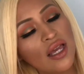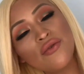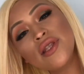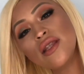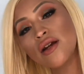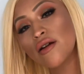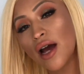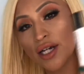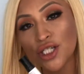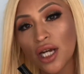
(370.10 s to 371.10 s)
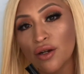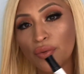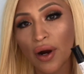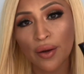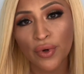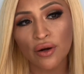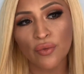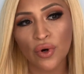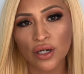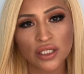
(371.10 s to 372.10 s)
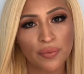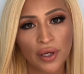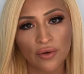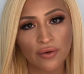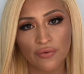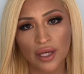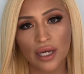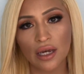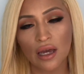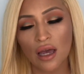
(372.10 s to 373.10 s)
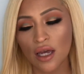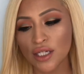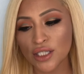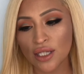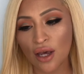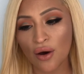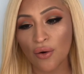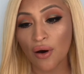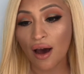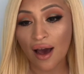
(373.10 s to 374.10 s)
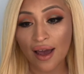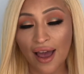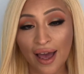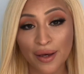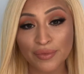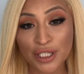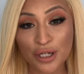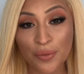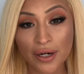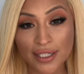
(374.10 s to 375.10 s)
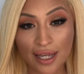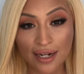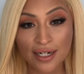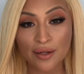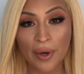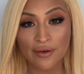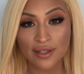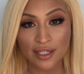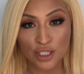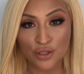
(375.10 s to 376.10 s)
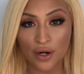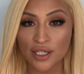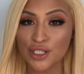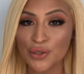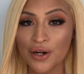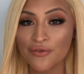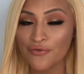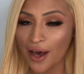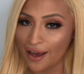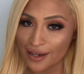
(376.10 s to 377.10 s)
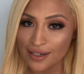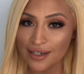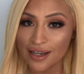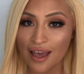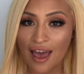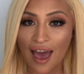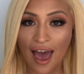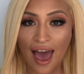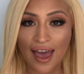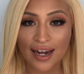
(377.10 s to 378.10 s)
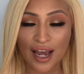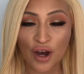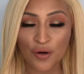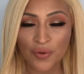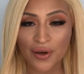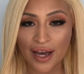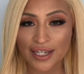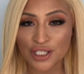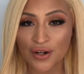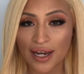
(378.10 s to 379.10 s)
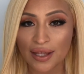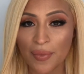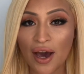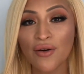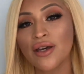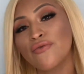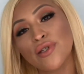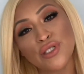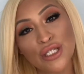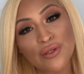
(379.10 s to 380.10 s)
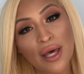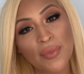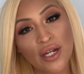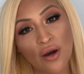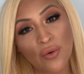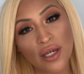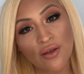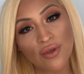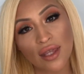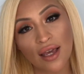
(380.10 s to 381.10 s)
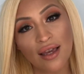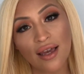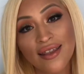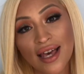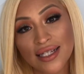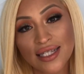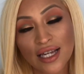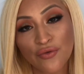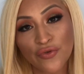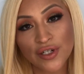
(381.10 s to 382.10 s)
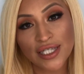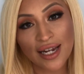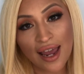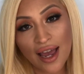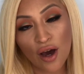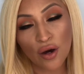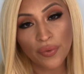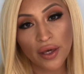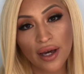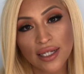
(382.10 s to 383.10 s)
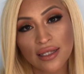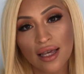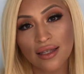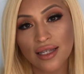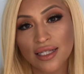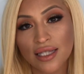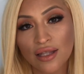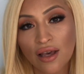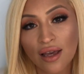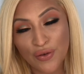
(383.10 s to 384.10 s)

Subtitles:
Even their eyeshadow primer worked beautifully. So I am super excited about this drugstore find, and I hope you guys try them out. If you do, let me know what you think. That's it for today. I hope you guys like this look.